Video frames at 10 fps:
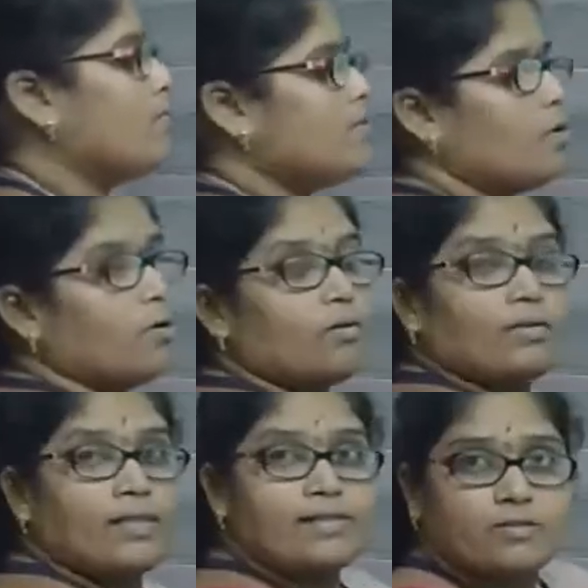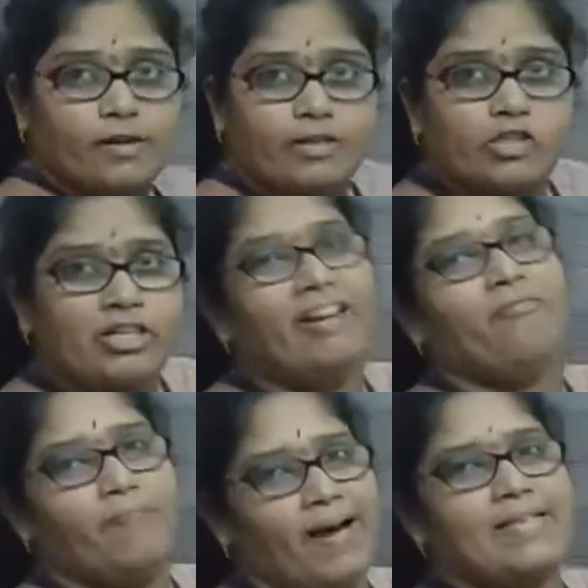So the structure
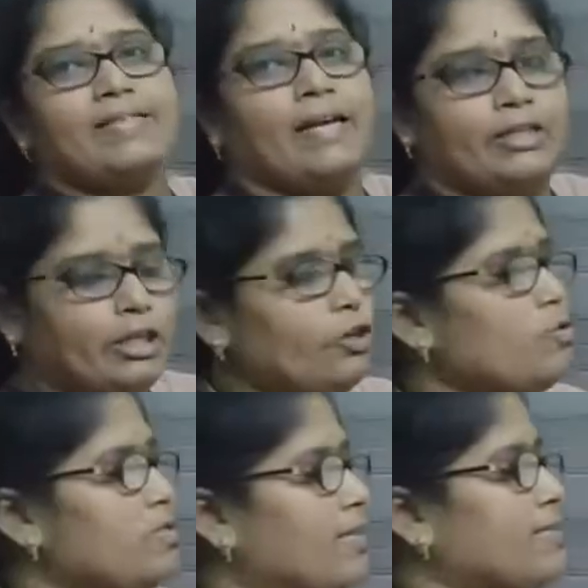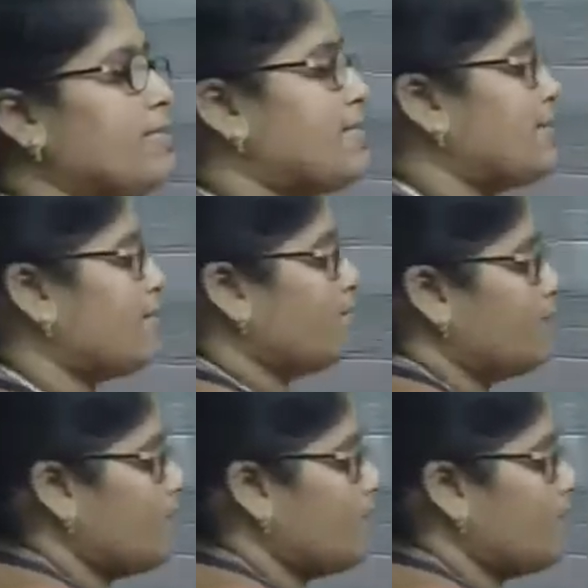of past continuous tense: